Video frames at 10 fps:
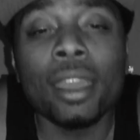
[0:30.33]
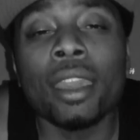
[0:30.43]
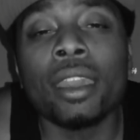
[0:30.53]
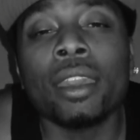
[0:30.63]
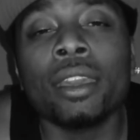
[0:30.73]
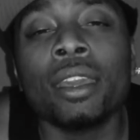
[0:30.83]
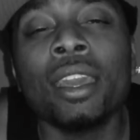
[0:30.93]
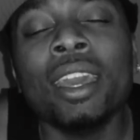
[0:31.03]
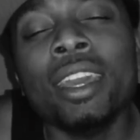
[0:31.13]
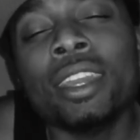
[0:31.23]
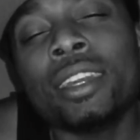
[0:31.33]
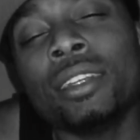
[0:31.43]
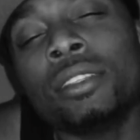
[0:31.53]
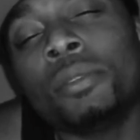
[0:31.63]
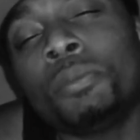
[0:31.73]
Hey, eh,
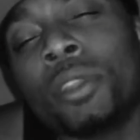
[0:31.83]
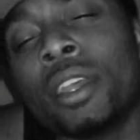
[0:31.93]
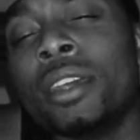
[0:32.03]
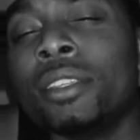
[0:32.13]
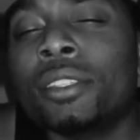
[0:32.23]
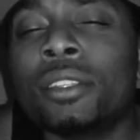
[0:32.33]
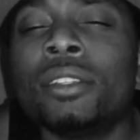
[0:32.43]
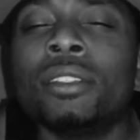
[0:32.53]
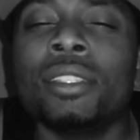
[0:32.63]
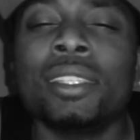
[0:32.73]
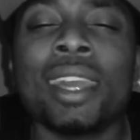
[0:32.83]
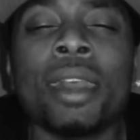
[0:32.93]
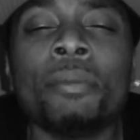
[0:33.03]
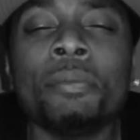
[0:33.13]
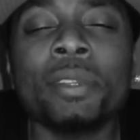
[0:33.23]
cause the brother's gonna
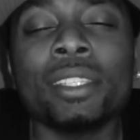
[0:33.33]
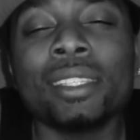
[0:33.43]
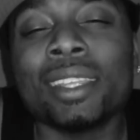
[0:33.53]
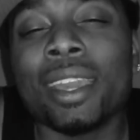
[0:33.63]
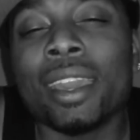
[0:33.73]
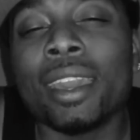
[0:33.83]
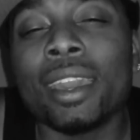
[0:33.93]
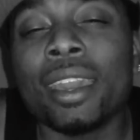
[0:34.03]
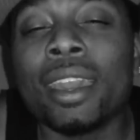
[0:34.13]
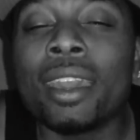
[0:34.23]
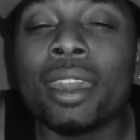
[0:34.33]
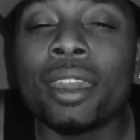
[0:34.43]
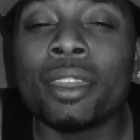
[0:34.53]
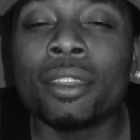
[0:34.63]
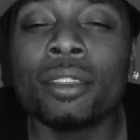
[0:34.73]
stop and
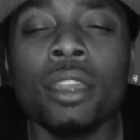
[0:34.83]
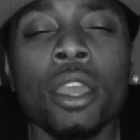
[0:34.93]
stare.